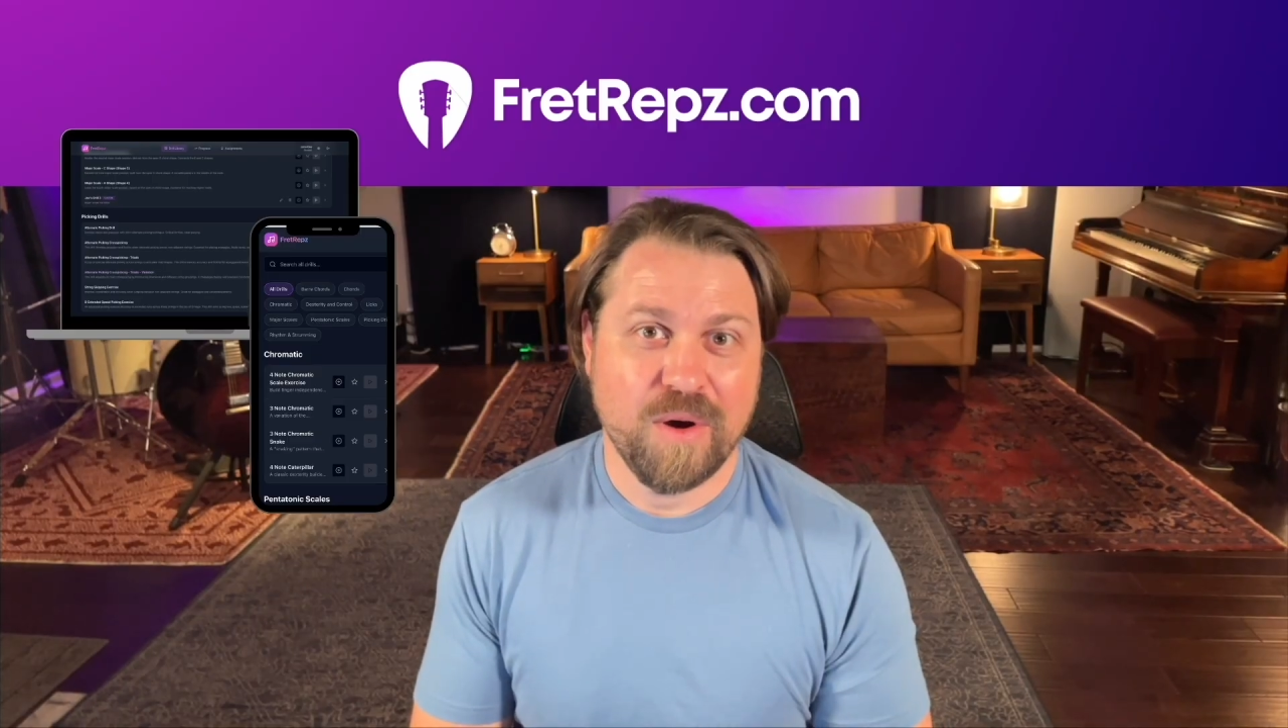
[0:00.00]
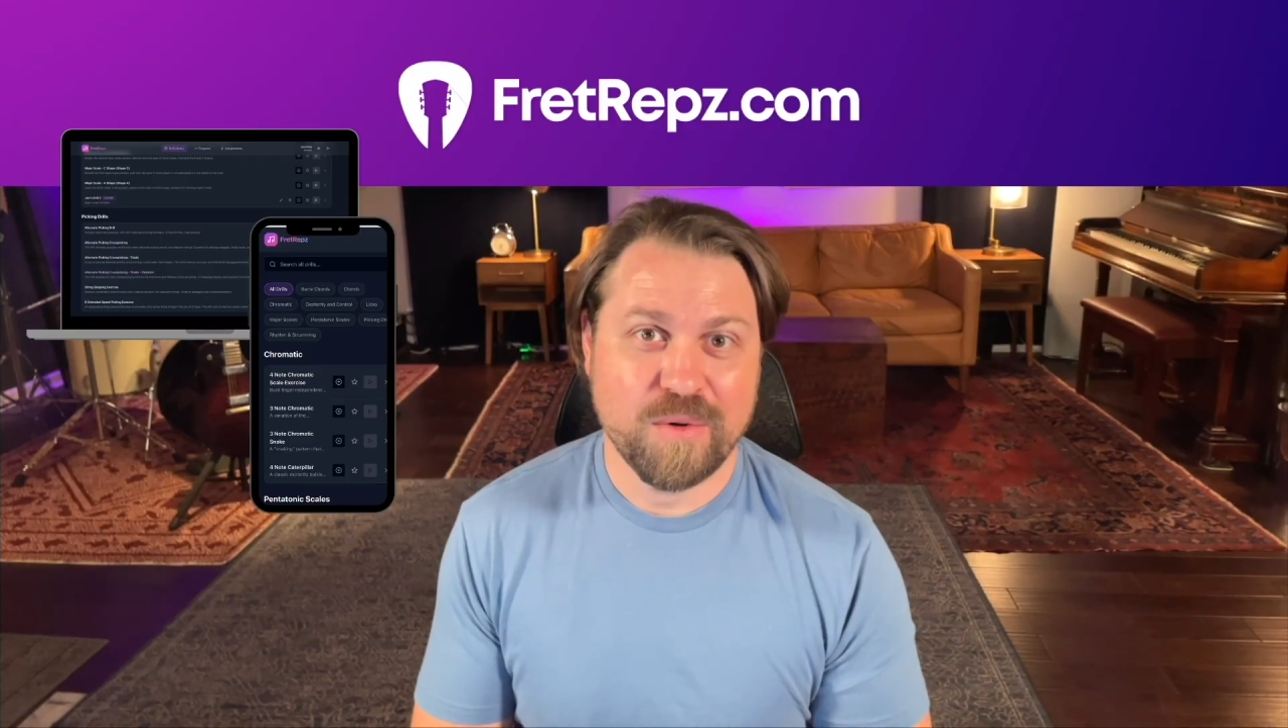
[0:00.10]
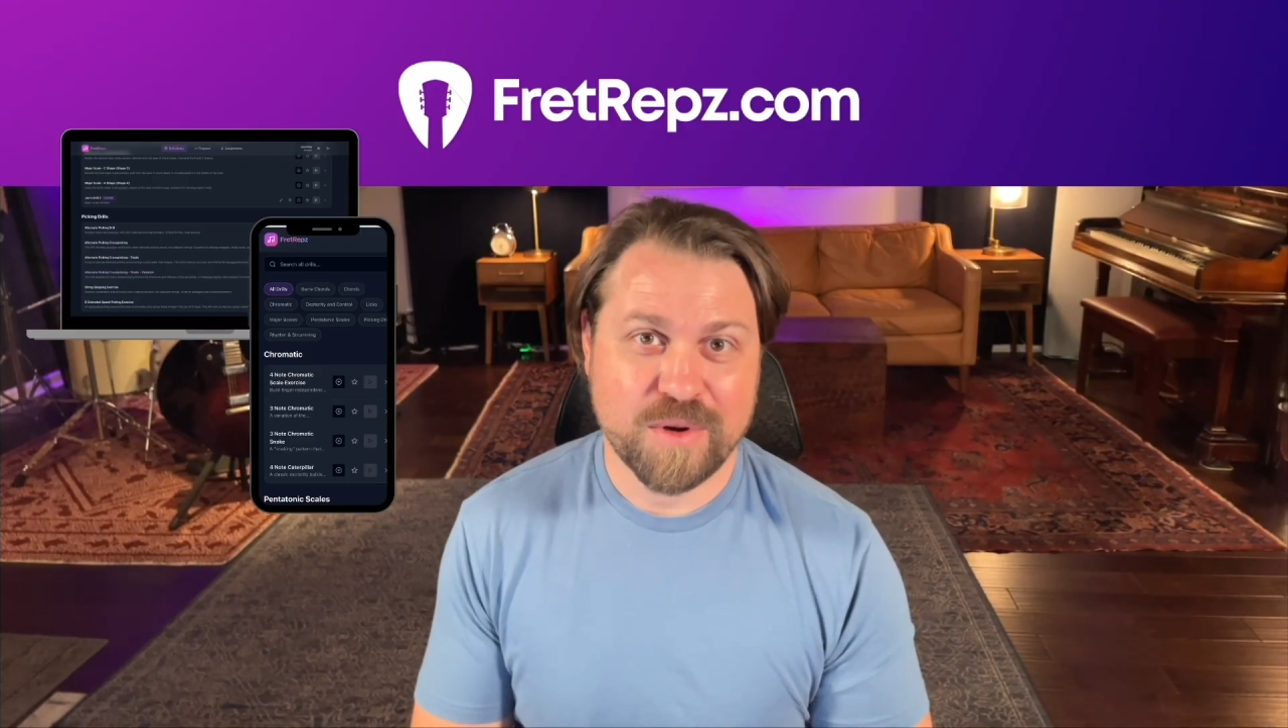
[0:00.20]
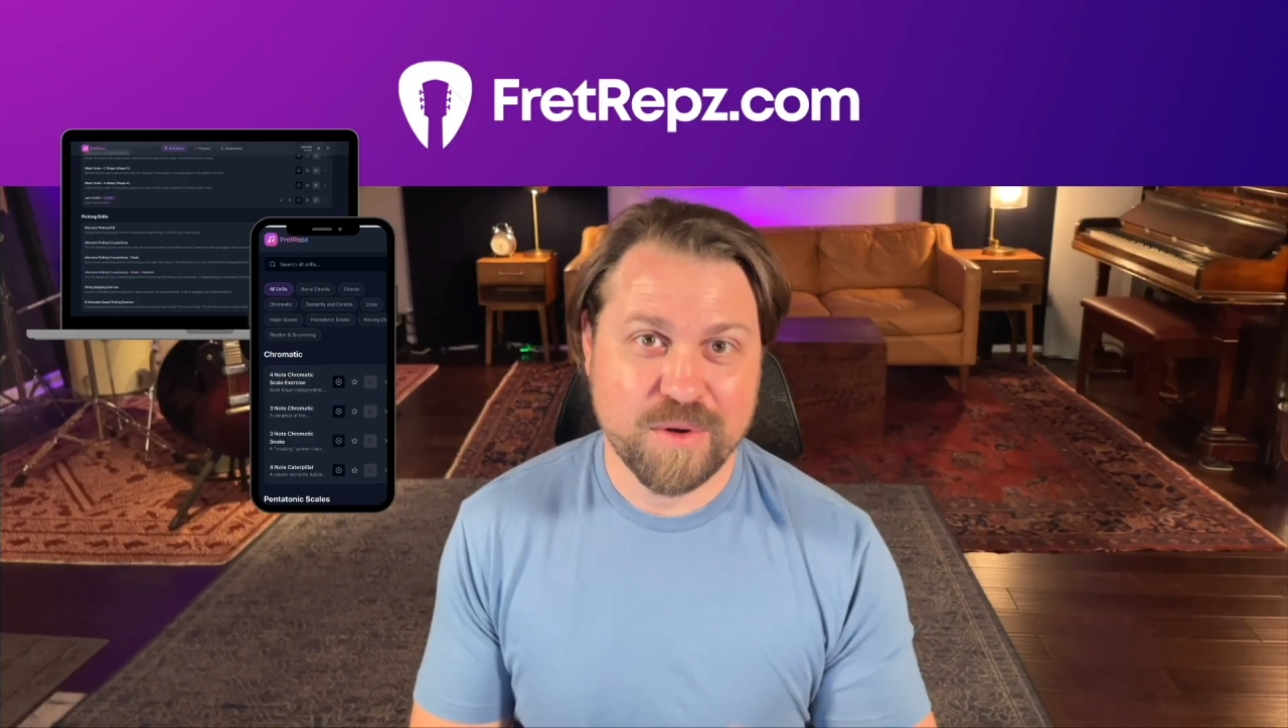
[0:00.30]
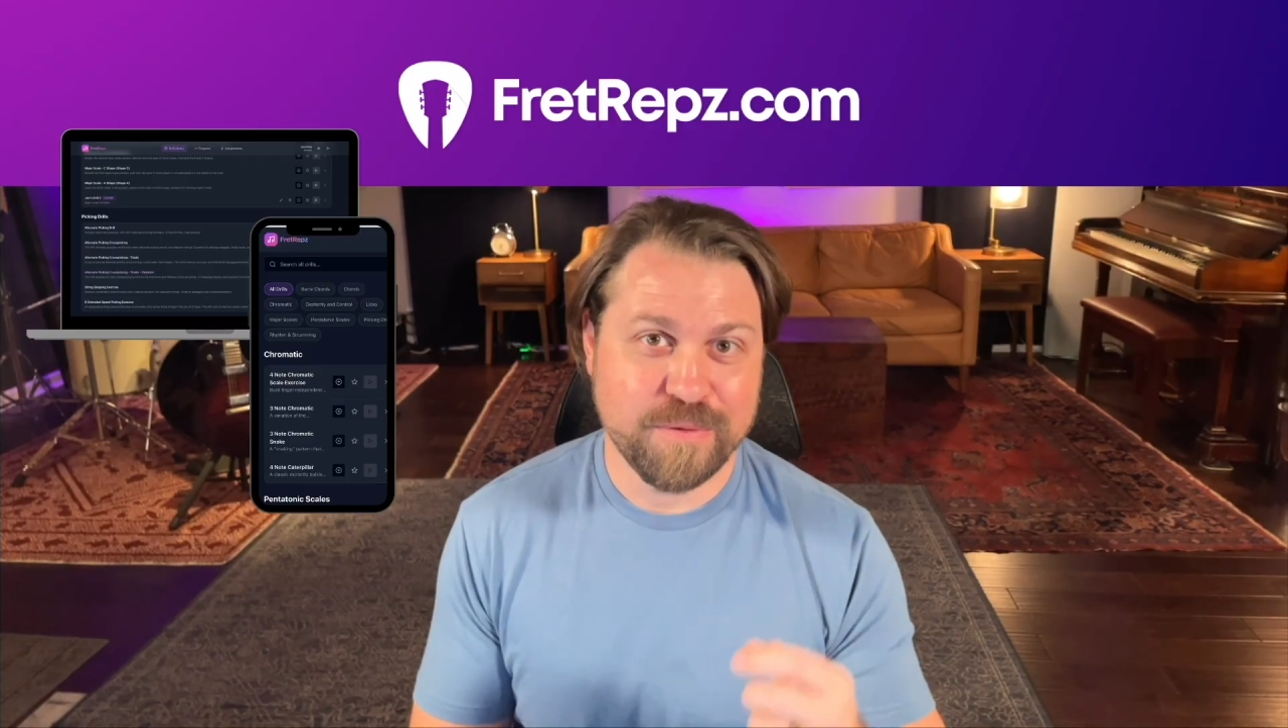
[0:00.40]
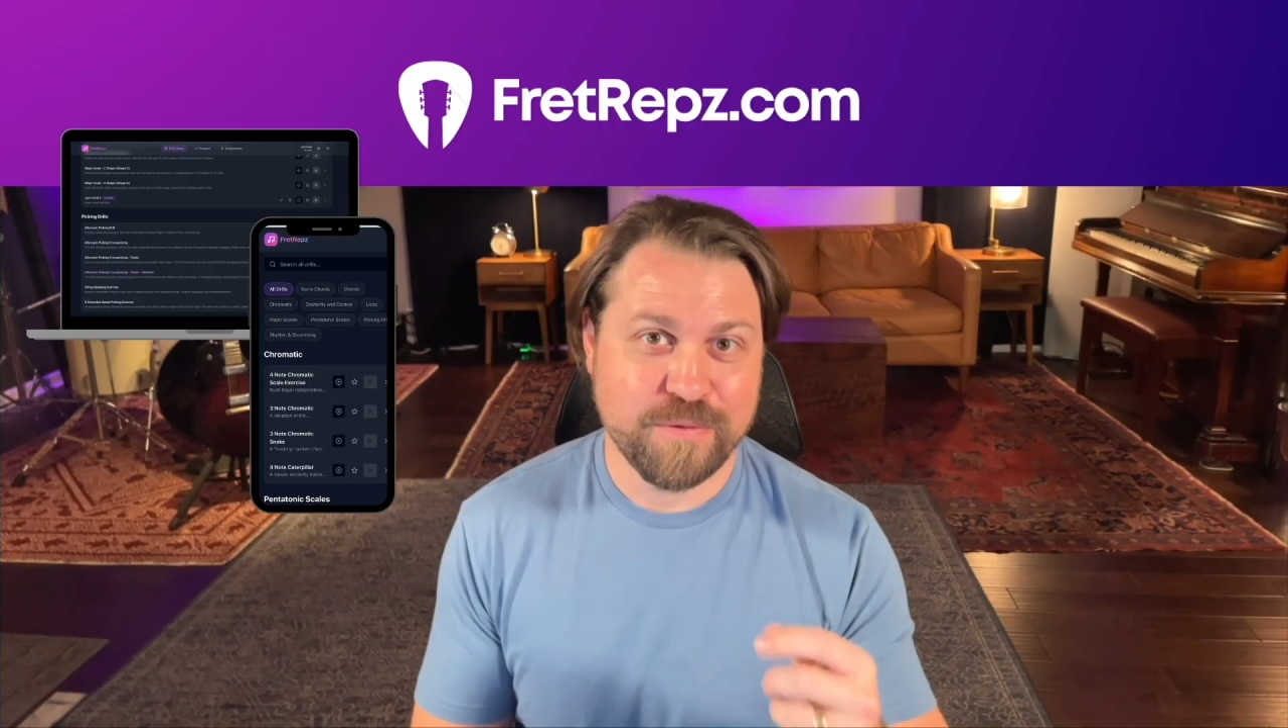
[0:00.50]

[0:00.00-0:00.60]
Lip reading: or go to